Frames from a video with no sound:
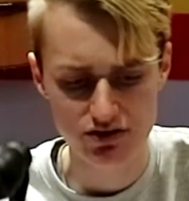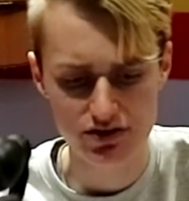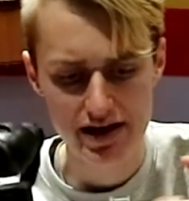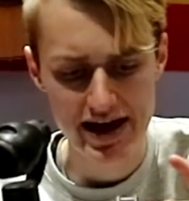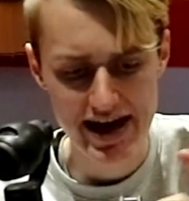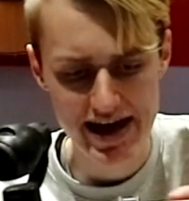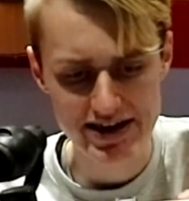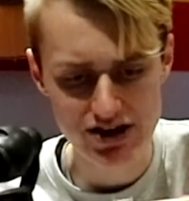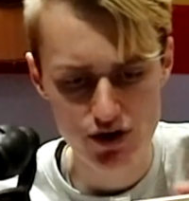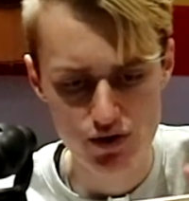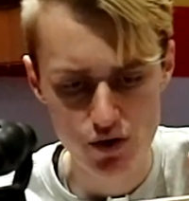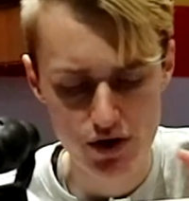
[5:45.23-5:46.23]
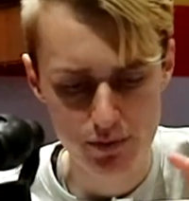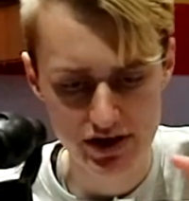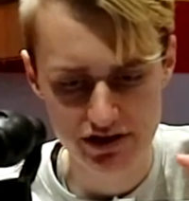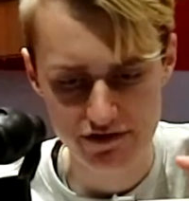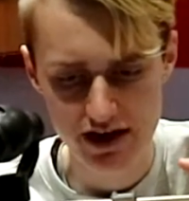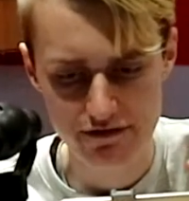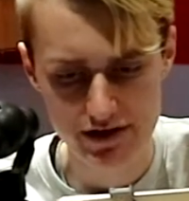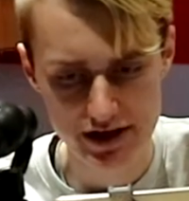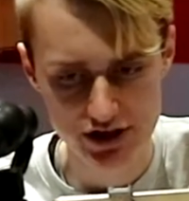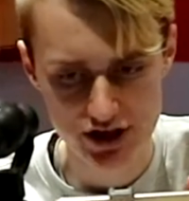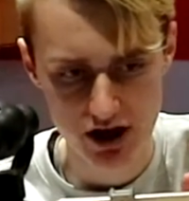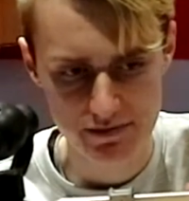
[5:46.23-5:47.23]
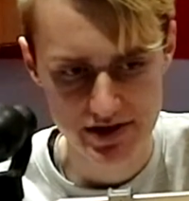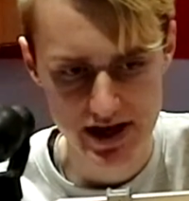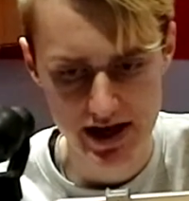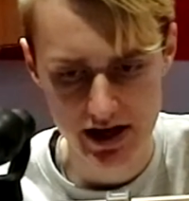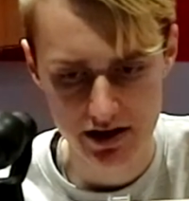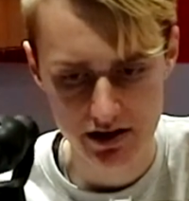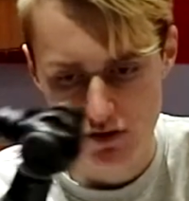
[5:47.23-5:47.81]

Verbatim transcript: because it is annoying when it's faffy. Do you know what I'm saying?